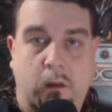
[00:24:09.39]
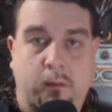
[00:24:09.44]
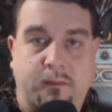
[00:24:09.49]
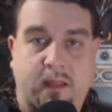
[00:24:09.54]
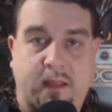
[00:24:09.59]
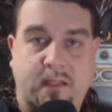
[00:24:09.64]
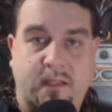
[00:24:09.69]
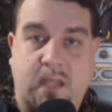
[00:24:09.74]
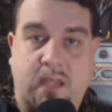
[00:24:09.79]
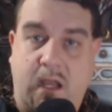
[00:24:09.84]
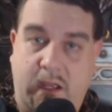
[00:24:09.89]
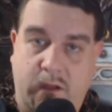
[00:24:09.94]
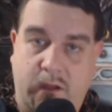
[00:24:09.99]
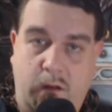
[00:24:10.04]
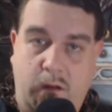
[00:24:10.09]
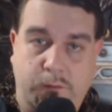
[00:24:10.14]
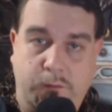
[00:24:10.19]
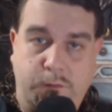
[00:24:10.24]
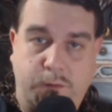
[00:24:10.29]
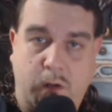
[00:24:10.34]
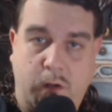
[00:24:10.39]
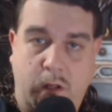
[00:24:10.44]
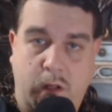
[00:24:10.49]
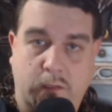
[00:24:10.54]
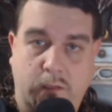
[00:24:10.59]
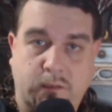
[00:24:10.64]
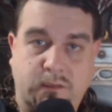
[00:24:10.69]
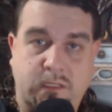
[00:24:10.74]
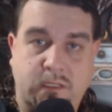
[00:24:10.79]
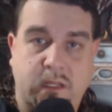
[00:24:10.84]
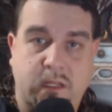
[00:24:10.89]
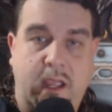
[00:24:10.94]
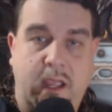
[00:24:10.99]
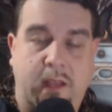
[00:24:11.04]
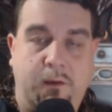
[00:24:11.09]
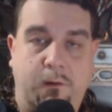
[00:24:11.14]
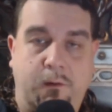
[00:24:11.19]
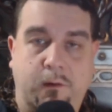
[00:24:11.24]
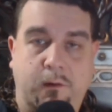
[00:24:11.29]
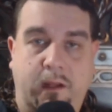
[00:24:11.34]
that's high on drugs
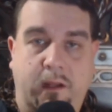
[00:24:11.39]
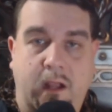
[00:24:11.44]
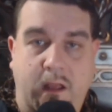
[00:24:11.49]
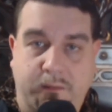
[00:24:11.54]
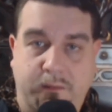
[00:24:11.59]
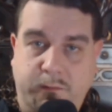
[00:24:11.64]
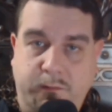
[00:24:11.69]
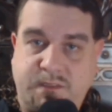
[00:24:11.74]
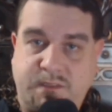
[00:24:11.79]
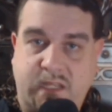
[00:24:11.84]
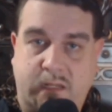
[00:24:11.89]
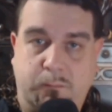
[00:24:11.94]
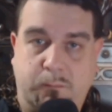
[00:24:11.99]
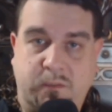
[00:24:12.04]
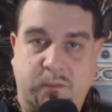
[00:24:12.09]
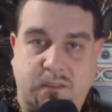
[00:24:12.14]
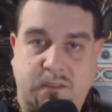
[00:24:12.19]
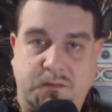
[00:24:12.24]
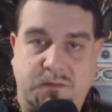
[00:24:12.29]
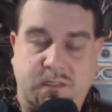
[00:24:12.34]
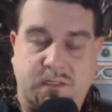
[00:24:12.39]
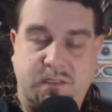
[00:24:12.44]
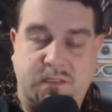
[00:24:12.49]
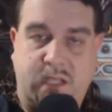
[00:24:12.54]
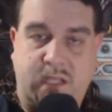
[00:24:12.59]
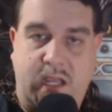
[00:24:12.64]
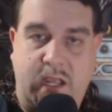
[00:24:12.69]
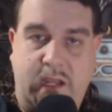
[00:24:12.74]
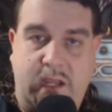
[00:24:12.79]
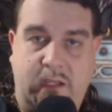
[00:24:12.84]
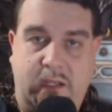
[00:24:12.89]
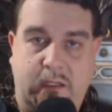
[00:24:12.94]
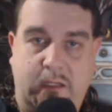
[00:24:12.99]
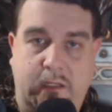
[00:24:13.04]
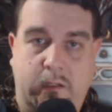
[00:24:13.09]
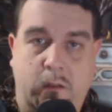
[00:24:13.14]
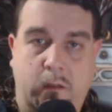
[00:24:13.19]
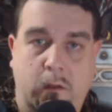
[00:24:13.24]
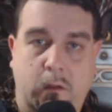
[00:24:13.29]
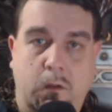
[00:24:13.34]
and hurting other segments of
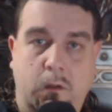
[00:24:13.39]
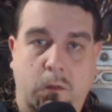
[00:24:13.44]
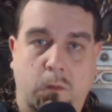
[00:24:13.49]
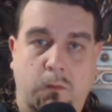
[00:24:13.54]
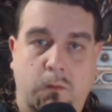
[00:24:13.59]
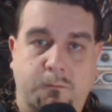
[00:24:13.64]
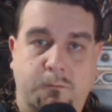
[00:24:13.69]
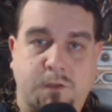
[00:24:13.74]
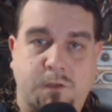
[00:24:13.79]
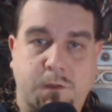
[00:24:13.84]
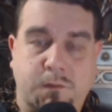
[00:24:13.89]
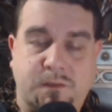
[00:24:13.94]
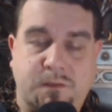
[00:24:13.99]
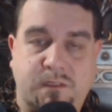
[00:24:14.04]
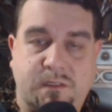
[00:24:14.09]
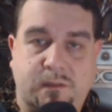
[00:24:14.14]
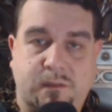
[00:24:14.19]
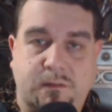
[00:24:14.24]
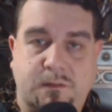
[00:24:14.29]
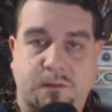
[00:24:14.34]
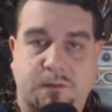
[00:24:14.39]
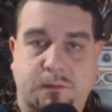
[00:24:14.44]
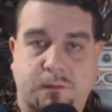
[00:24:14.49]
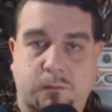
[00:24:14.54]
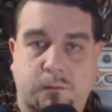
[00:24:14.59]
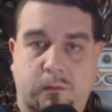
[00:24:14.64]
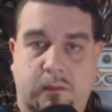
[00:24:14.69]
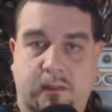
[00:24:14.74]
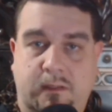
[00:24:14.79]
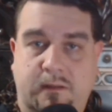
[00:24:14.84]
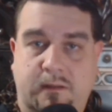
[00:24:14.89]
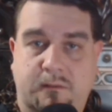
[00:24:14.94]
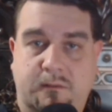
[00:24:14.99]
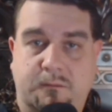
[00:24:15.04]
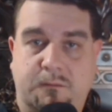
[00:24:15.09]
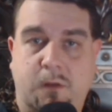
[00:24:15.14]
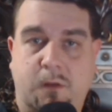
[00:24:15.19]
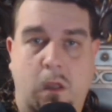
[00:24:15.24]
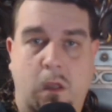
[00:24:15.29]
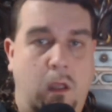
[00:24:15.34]
society who have chosen to live